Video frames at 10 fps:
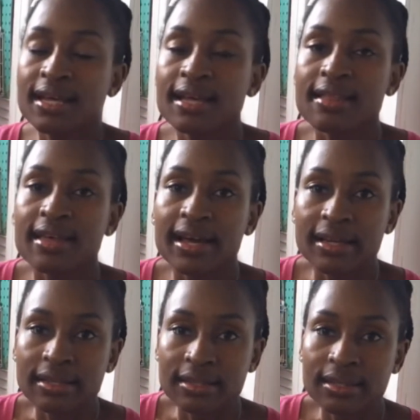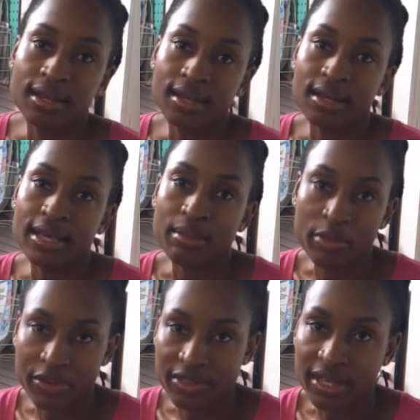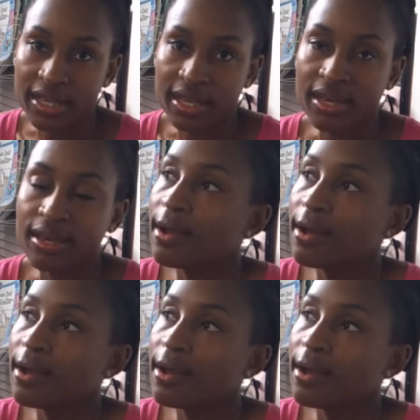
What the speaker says: than a birthday cake.